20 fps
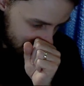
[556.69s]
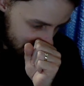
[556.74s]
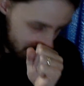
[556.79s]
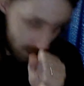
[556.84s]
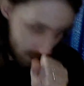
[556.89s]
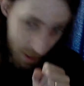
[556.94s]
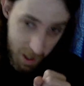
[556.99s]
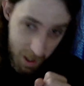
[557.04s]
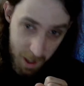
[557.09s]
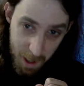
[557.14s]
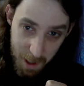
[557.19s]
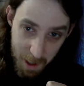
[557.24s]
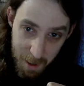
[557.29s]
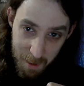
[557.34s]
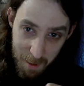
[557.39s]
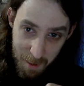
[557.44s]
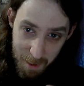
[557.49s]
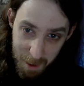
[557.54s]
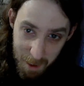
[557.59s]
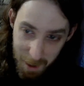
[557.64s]
Okay, I think
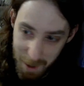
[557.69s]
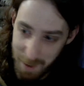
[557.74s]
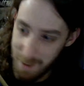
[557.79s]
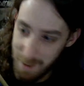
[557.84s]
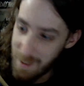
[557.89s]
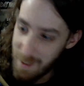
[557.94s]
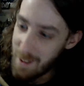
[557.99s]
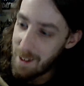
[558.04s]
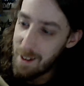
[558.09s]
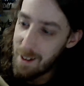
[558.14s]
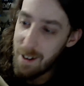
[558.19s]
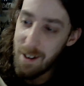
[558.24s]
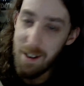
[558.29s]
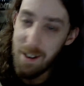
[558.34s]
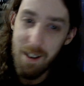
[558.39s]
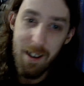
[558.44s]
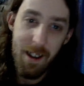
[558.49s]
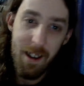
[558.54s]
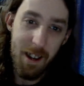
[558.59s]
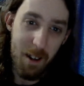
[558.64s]
it's gone.
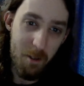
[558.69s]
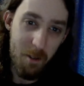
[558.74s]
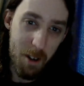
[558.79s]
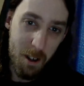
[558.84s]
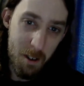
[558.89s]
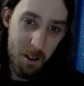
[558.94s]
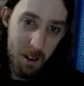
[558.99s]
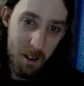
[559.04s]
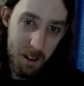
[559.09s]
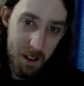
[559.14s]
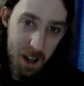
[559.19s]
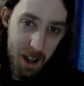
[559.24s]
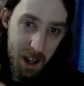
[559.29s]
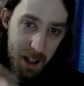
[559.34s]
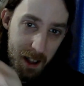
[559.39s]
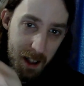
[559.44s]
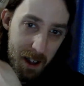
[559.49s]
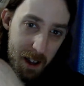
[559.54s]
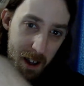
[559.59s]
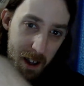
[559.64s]
Anyway, you could
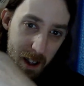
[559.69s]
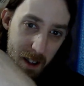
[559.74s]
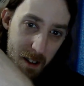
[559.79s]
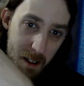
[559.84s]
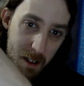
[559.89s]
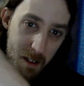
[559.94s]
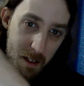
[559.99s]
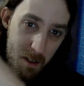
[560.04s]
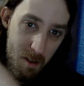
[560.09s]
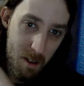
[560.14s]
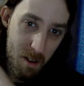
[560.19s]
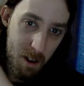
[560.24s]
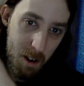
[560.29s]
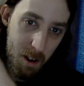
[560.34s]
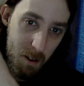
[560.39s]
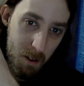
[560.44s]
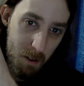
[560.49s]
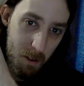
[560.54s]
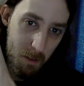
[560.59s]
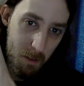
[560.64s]
take the insert out.